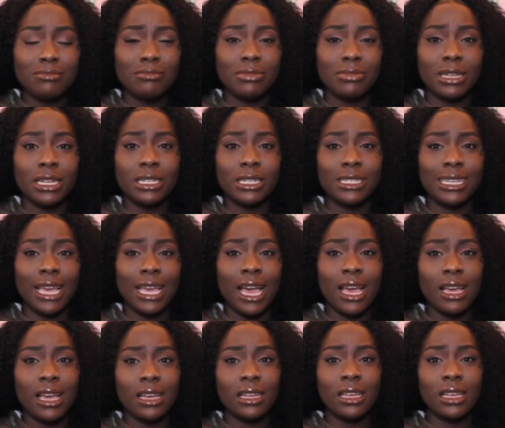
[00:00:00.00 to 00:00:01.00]
But
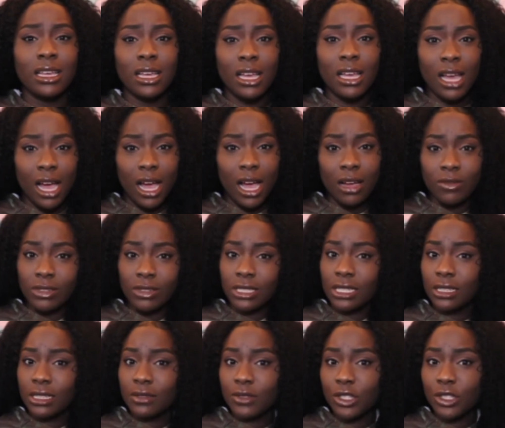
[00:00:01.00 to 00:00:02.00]
yeah, I really
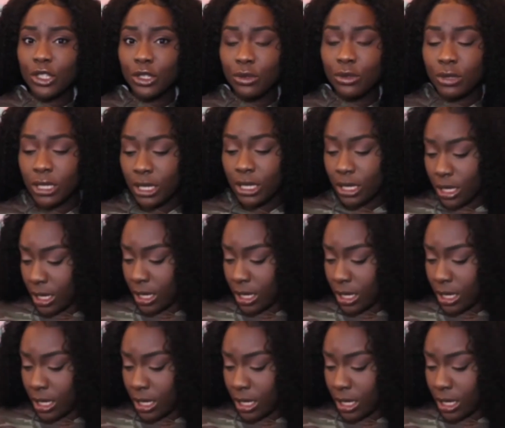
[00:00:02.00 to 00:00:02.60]
love this unit.